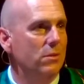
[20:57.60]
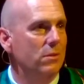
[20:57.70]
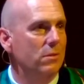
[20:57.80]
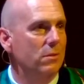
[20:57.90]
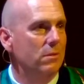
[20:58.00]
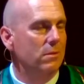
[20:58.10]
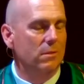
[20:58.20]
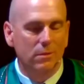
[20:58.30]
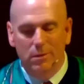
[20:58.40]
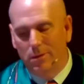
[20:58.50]

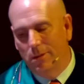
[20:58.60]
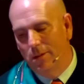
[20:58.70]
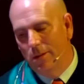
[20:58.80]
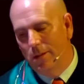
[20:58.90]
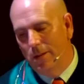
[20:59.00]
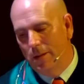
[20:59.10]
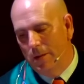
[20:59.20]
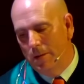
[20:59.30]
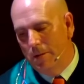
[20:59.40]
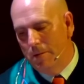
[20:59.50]

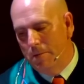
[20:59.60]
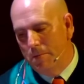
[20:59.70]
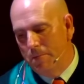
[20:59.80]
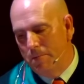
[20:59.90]
[no speech]